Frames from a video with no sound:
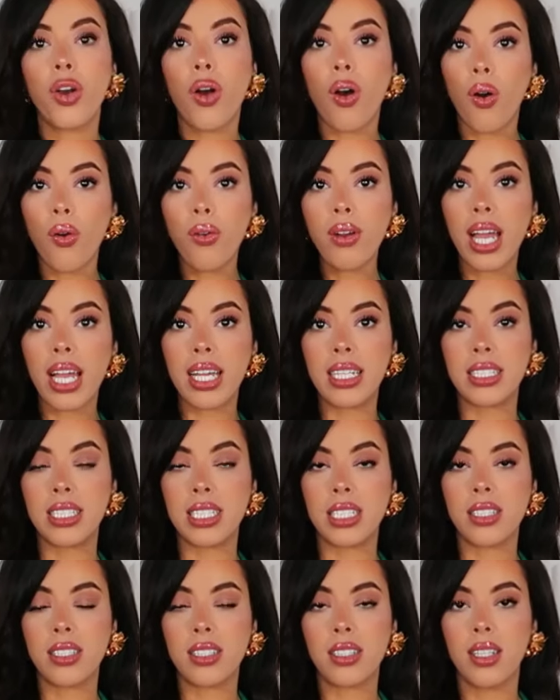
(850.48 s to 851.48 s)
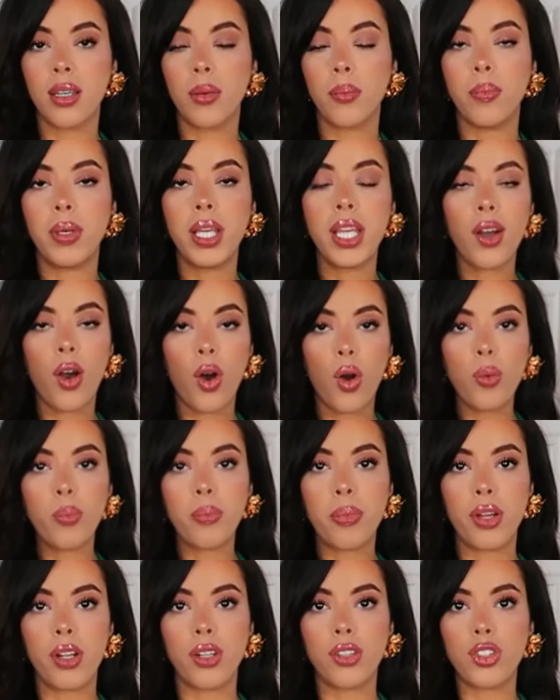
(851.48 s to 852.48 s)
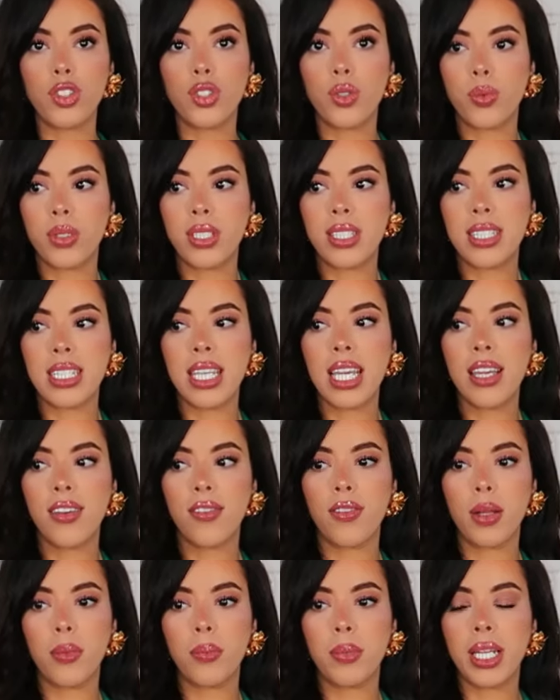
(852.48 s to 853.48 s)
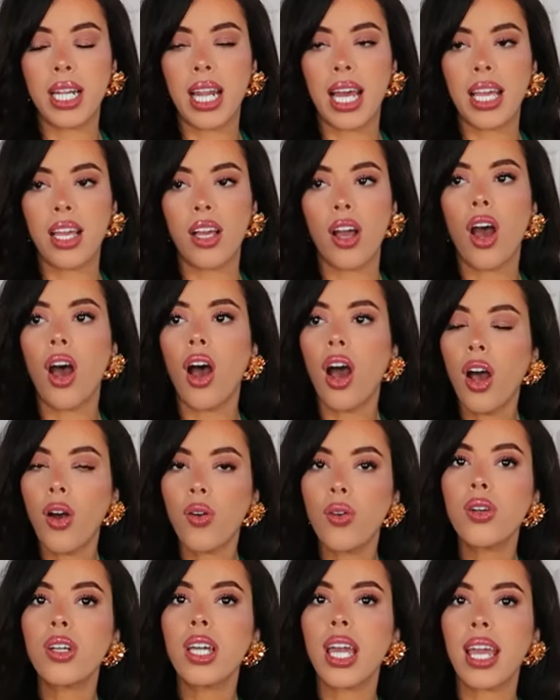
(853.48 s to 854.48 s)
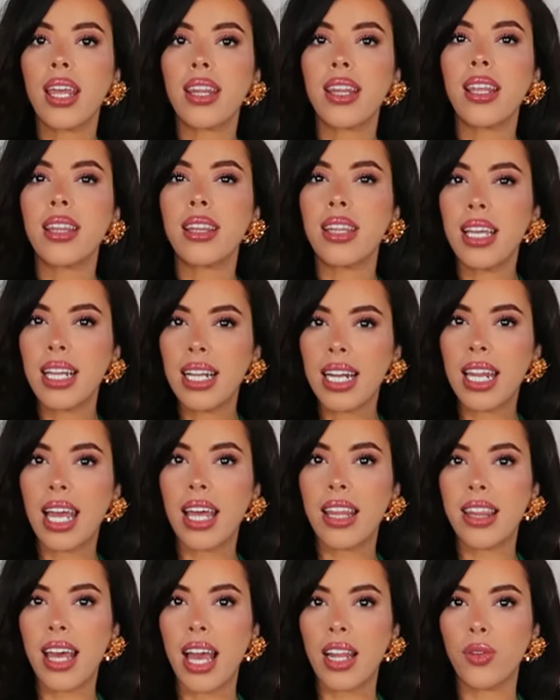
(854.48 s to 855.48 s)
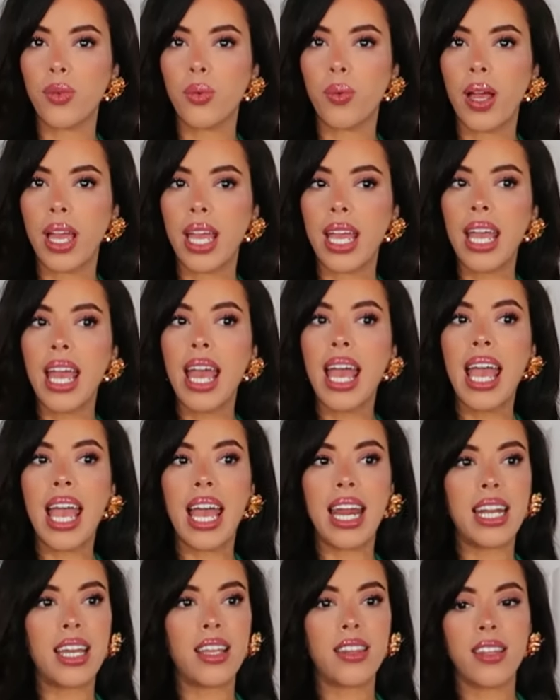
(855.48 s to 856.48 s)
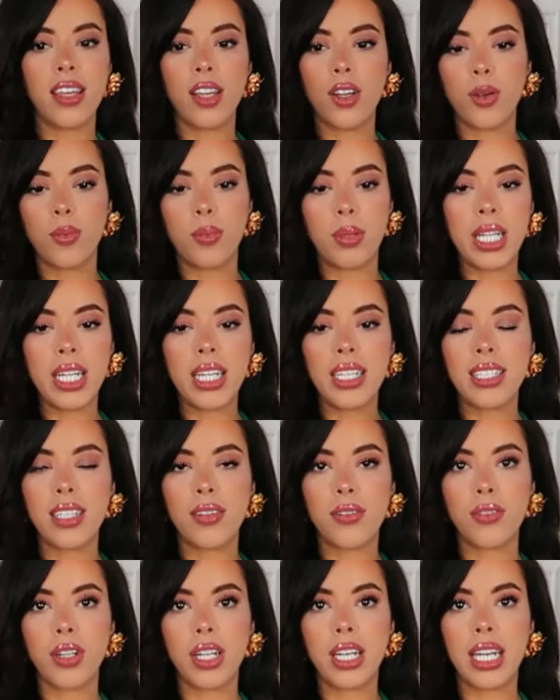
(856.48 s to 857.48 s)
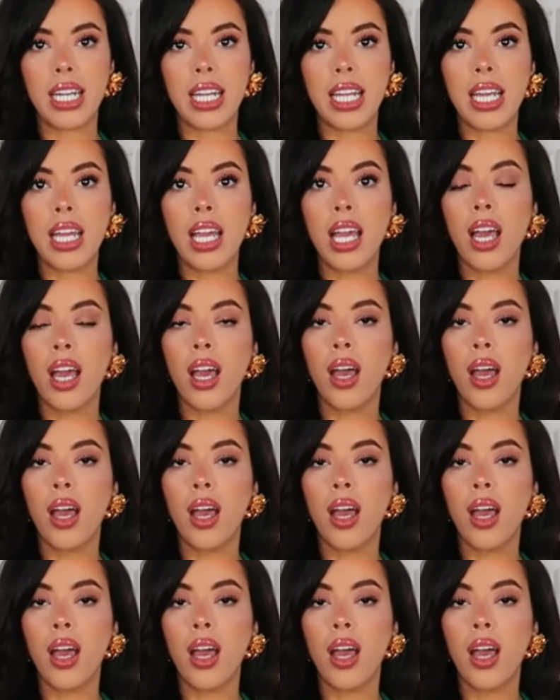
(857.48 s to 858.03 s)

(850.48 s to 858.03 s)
your own ideas. Be open to receive and be like, oh, okay, they think that way and I think completely differently.